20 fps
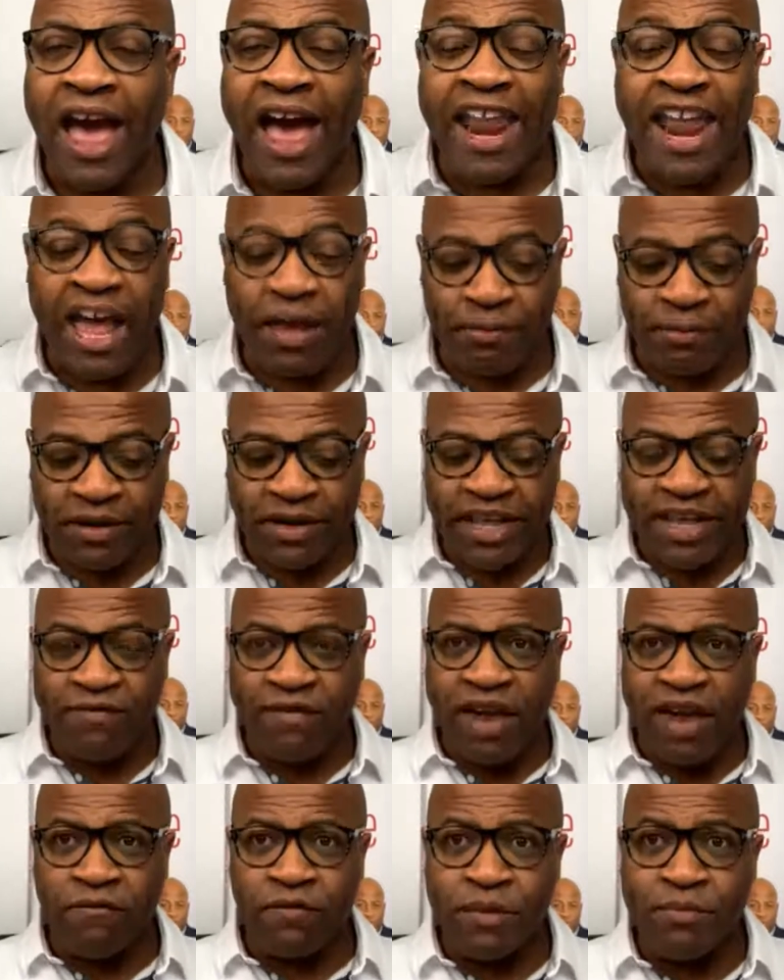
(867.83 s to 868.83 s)
And I
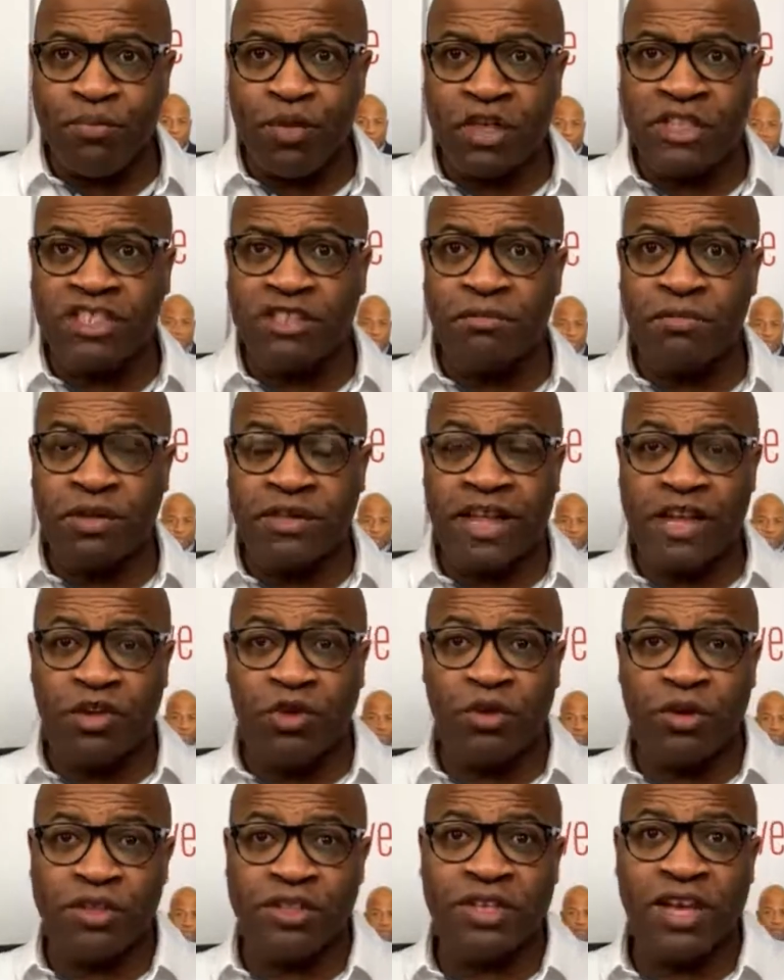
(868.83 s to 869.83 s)
believe every principle
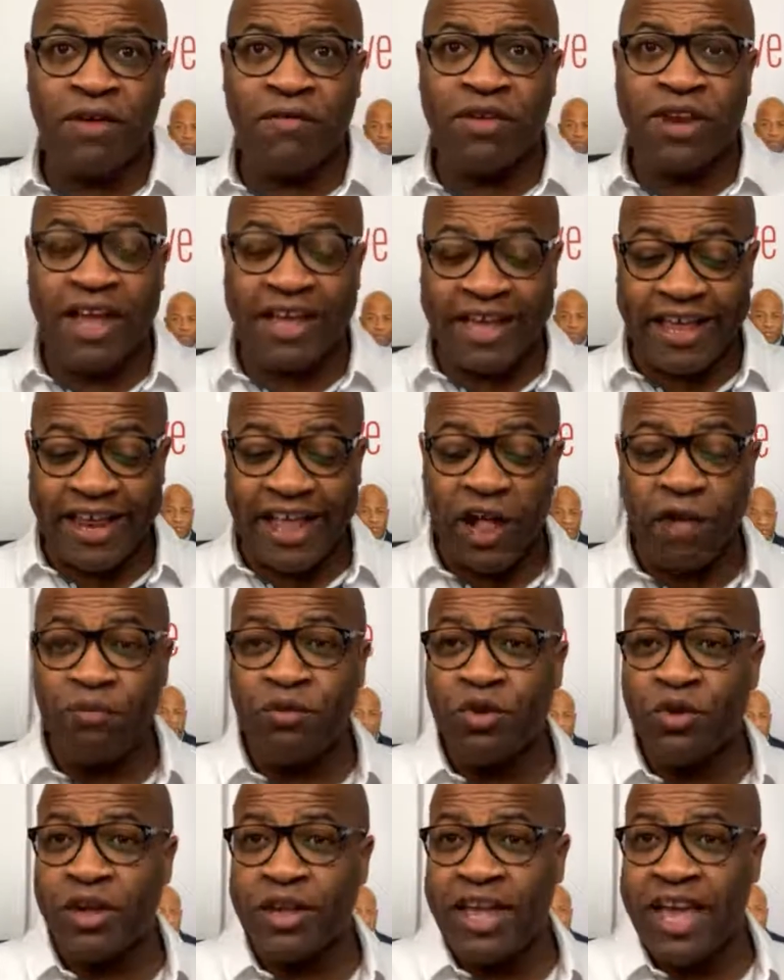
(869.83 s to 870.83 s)
that you discover that can
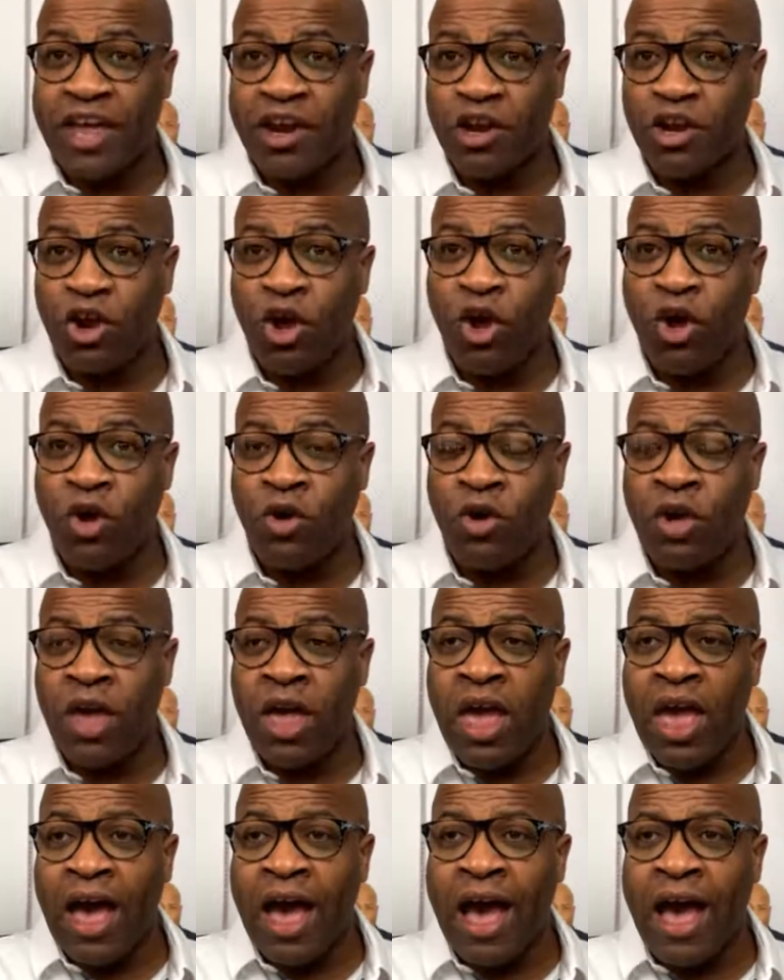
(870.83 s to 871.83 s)
help you to get along
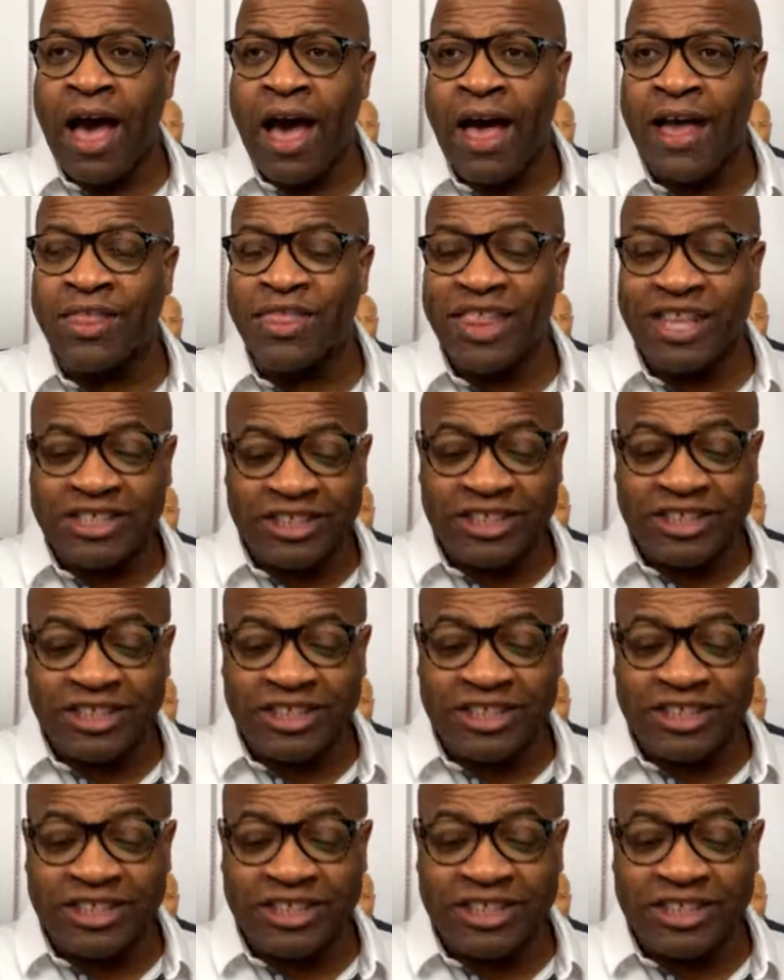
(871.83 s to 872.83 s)
this
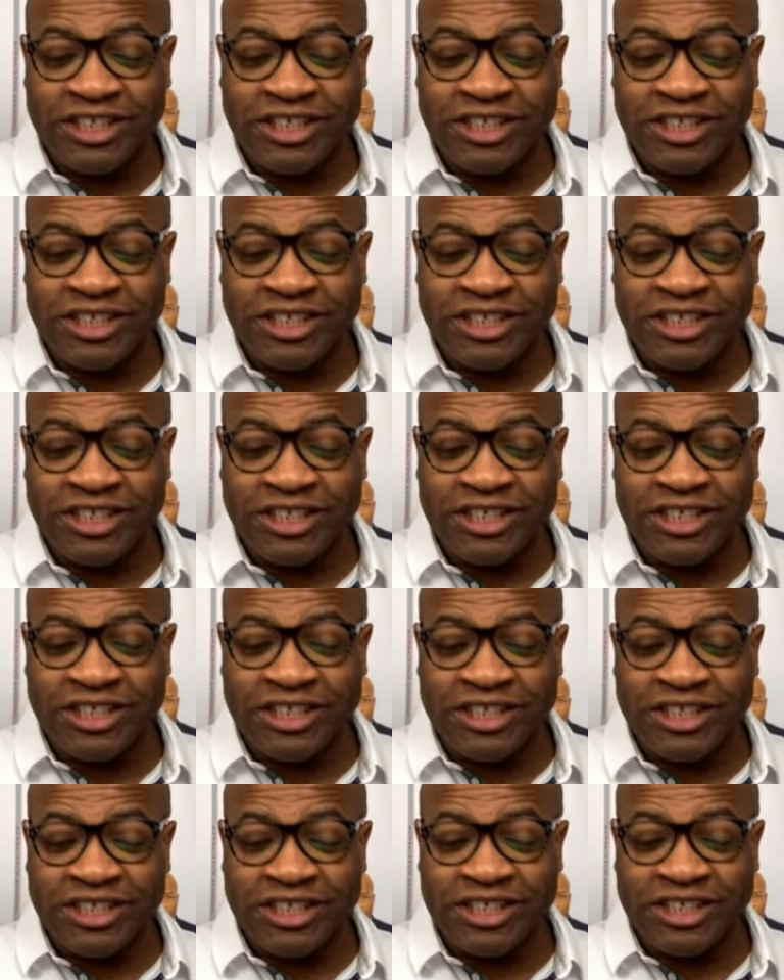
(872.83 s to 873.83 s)
life's journey in a
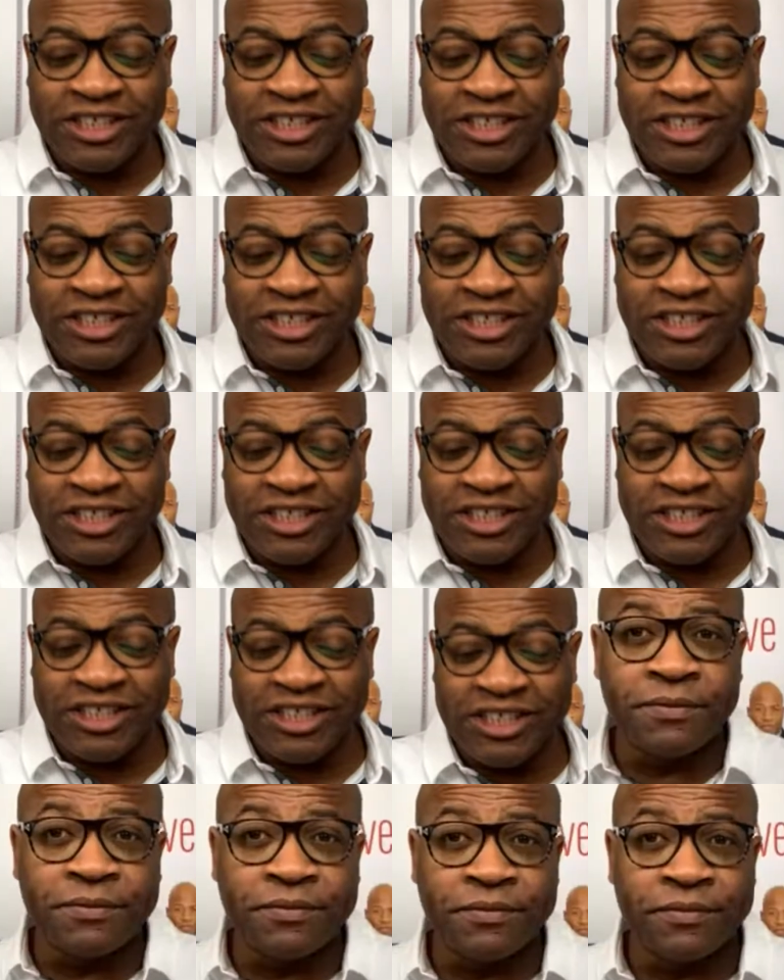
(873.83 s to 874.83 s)
more effective way,
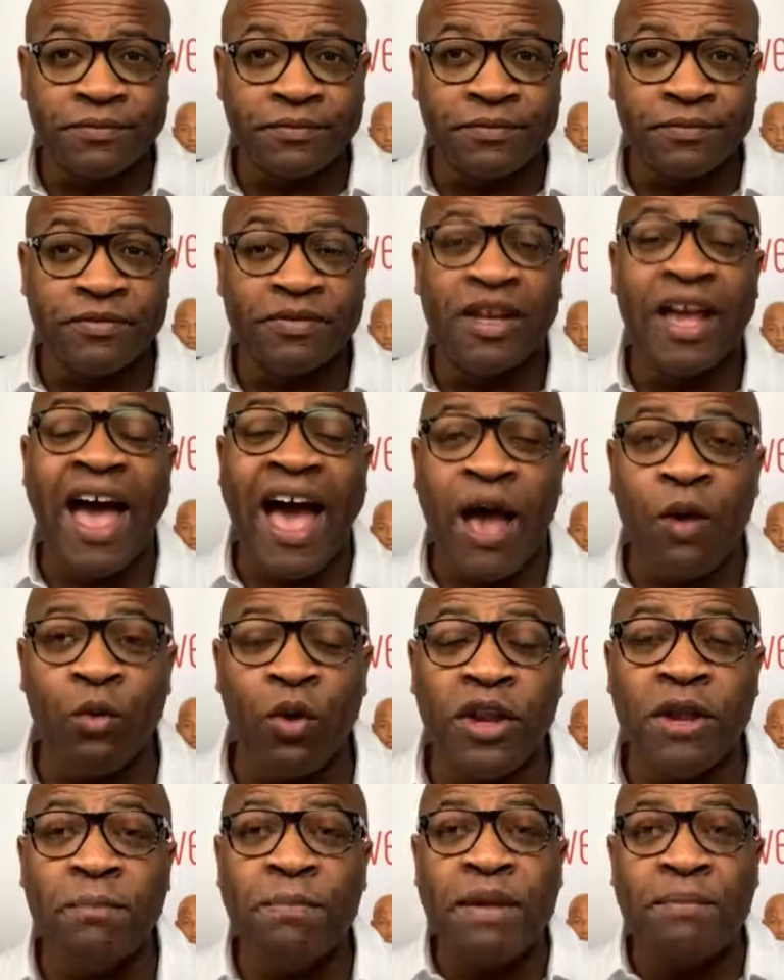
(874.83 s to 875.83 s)
I
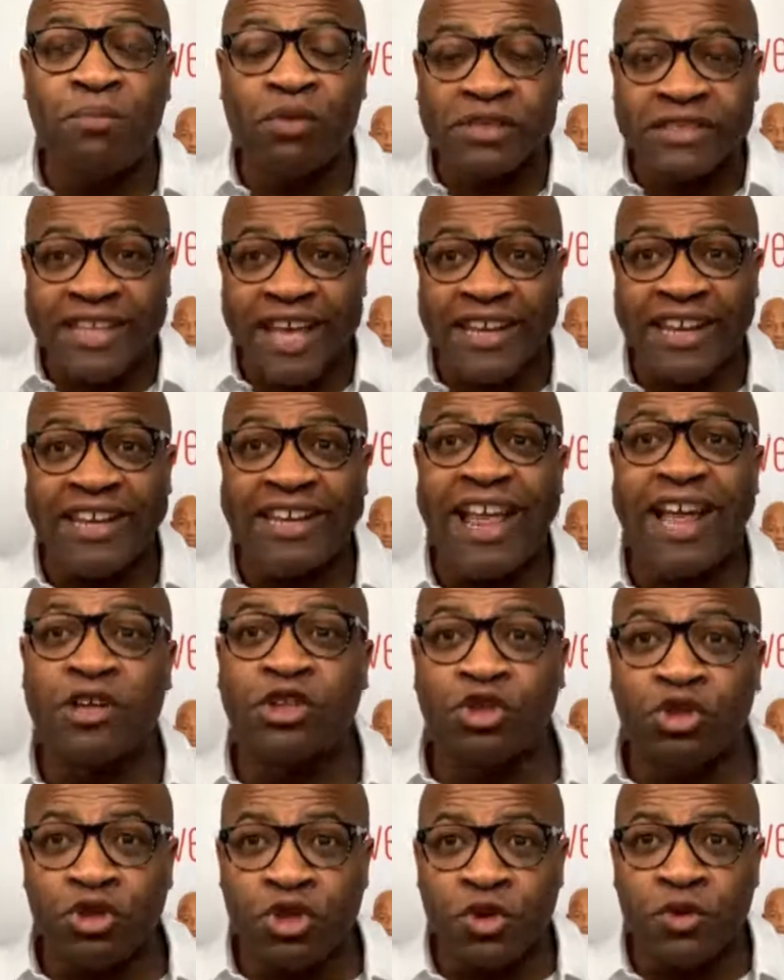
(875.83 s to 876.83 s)
want to be presenting
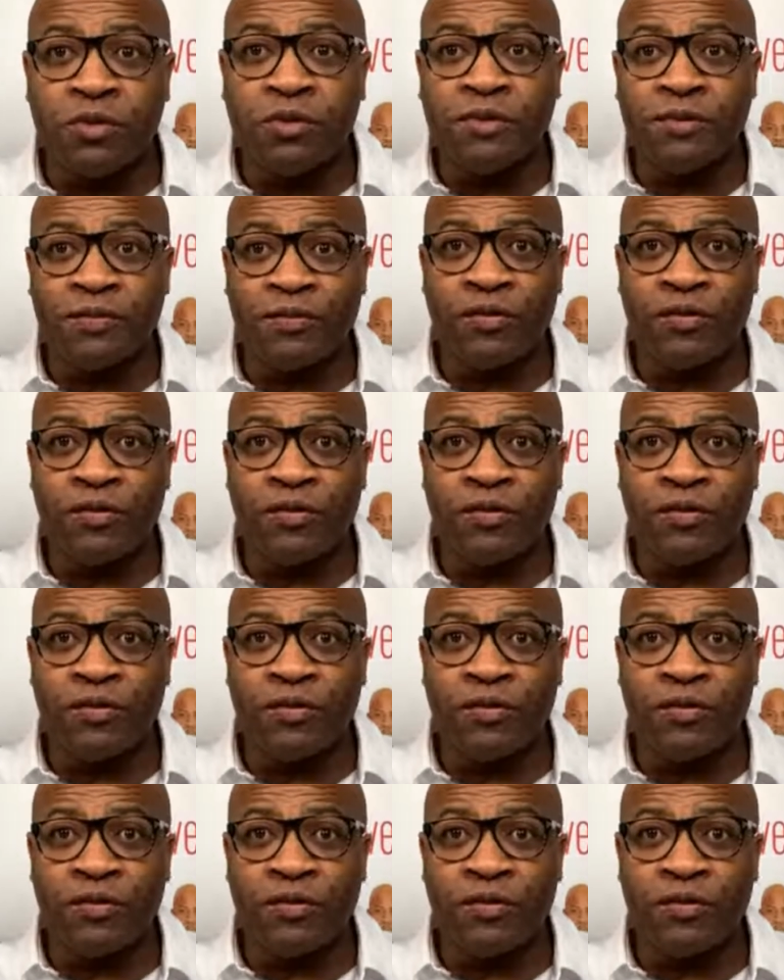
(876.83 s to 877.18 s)
that to you.